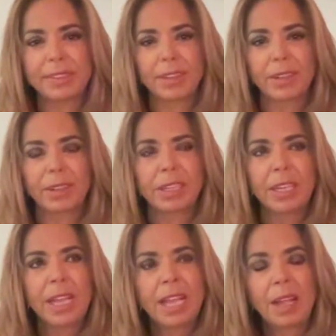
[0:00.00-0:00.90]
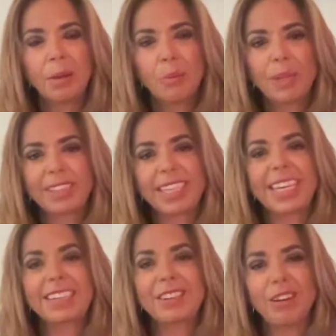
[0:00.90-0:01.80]
So we
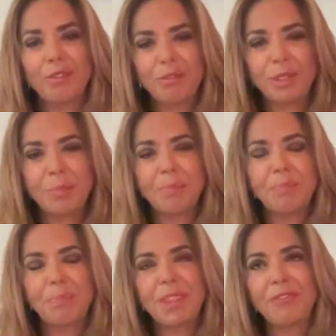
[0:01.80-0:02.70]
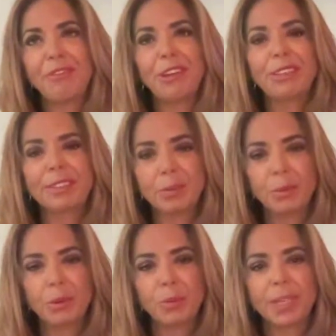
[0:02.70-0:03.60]
kicked off the first
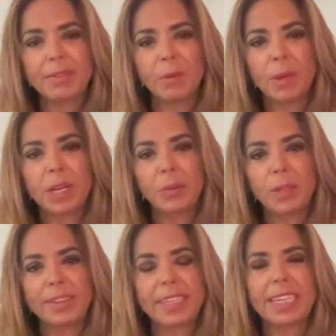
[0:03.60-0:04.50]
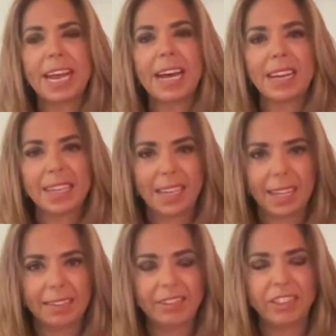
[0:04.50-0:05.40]
award we ever won was in Cannes
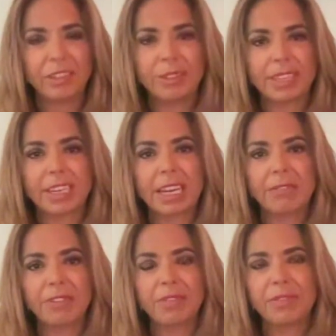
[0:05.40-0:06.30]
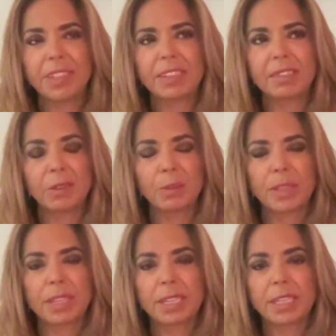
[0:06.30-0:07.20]
last year at the Cannes Film Festival
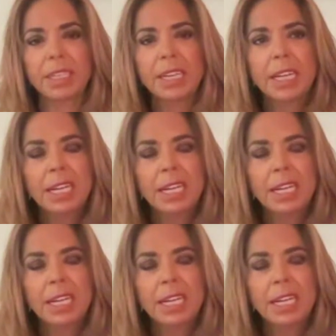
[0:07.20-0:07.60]
with the